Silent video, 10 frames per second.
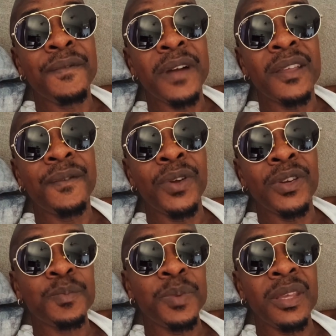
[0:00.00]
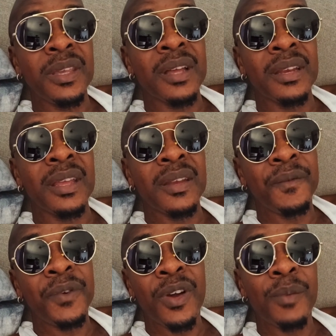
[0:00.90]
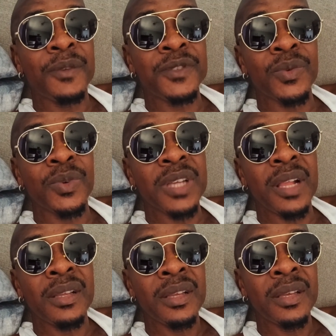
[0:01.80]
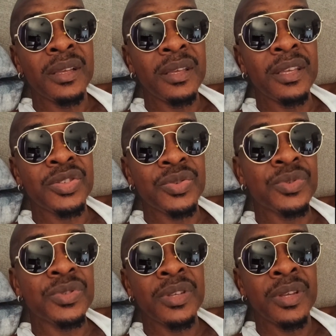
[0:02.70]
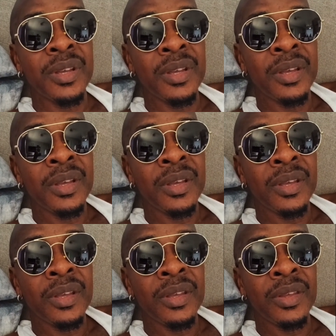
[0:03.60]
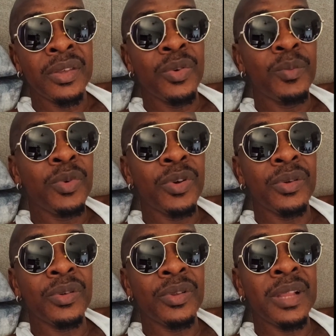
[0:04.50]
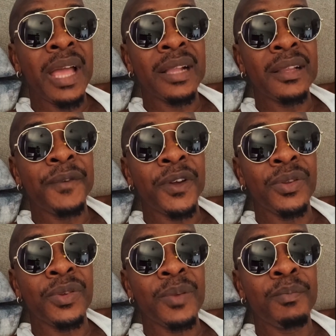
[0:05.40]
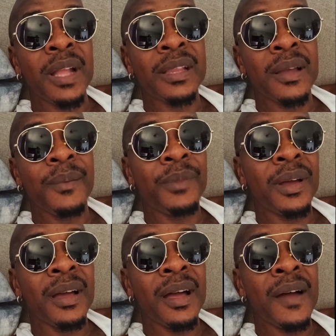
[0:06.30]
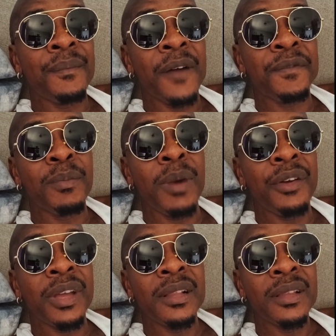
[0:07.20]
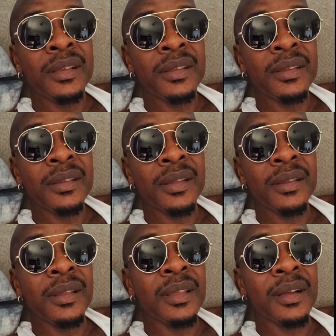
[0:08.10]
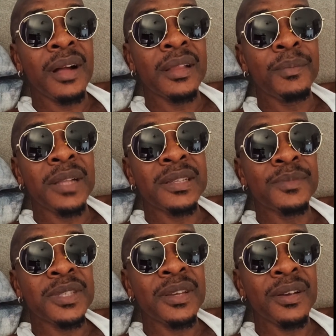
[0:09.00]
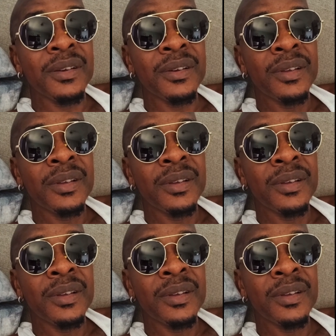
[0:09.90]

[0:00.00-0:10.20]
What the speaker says: fact, if you're speaking on any form of social issues, you more likely to go to the bottom of the barrel, then call the bottom tier.